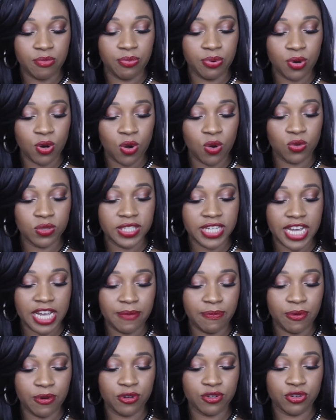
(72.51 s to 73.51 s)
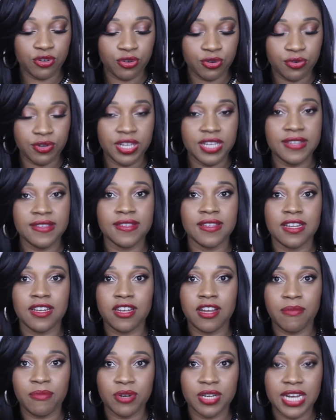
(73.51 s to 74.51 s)
Pro Tapered Crease
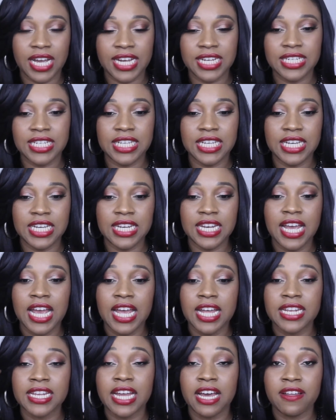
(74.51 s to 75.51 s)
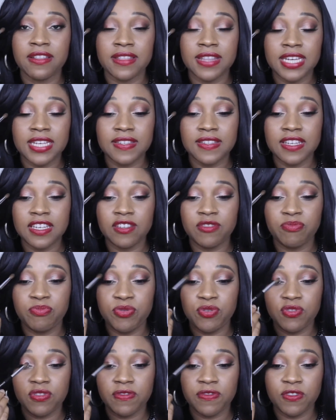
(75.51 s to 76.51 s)
number 19. Now this is
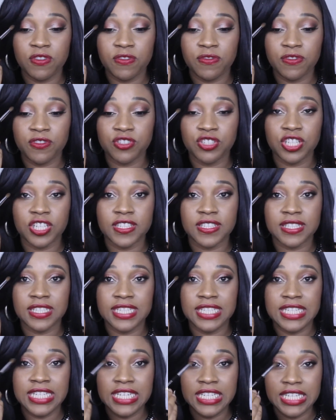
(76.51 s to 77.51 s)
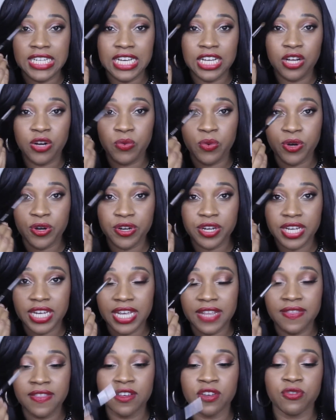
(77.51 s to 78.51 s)
beautiful for just detail work
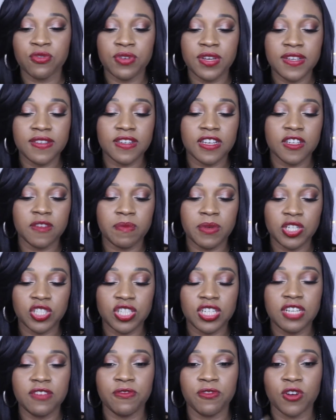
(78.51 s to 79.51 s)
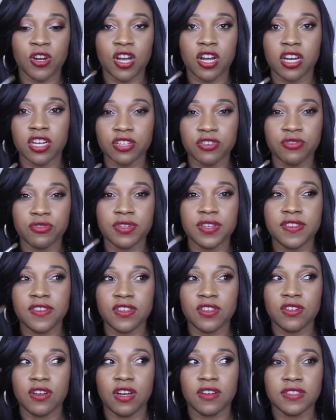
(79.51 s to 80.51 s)
in the crease, especially for cut crease.
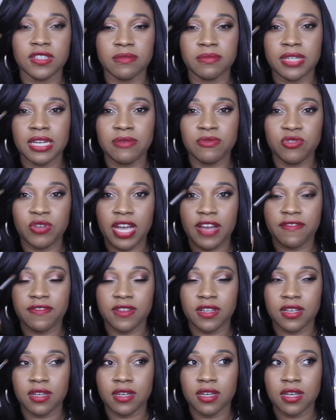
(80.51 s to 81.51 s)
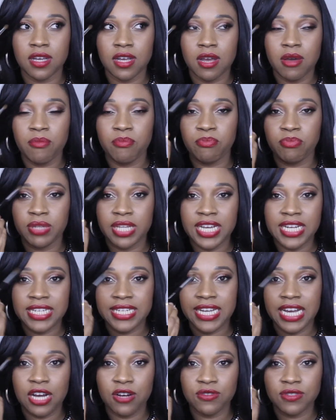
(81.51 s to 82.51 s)
You know how sometimes you have to
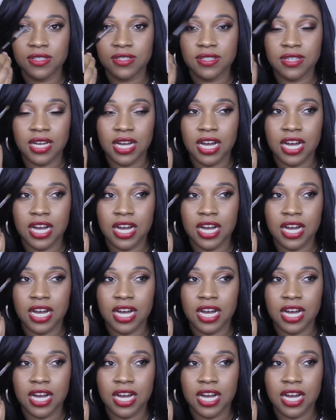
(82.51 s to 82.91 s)
blend out